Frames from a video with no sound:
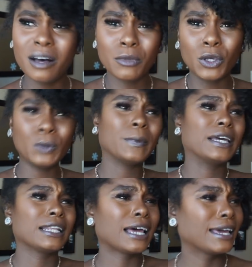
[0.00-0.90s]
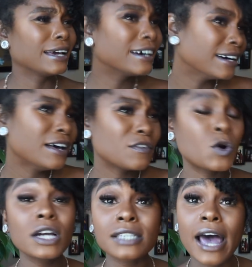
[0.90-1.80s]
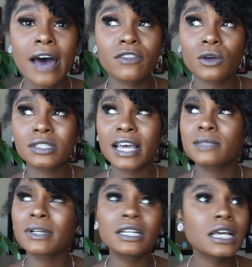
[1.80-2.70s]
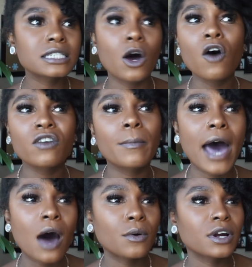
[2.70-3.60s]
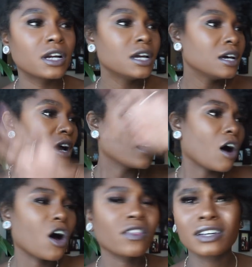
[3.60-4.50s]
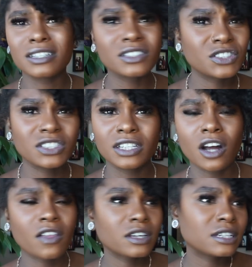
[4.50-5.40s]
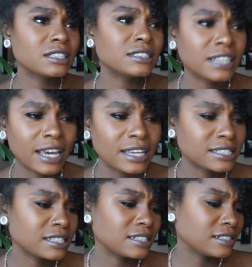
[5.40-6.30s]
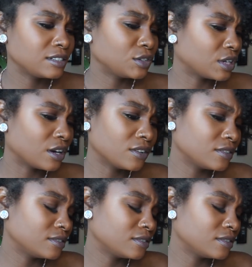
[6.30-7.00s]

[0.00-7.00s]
I'm human. Like, of course I have those days, but it doesn't overpower all the good shit, all the good days, and, you know,